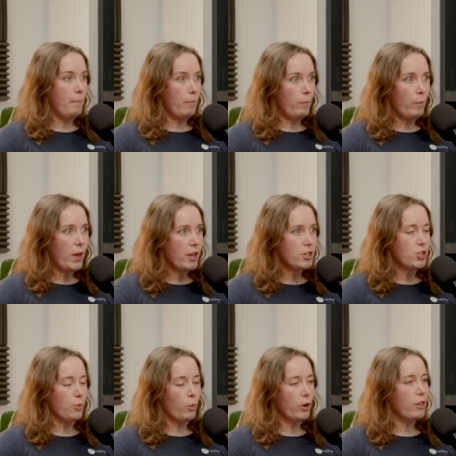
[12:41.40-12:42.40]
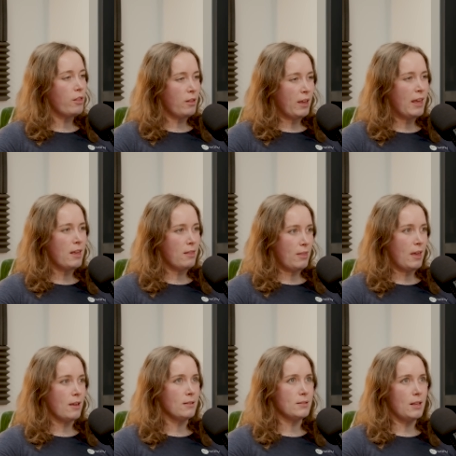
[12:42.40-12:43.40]
merchant, one of the key
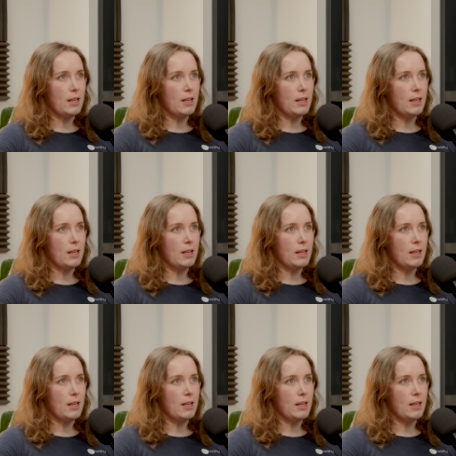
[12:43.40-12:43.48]
things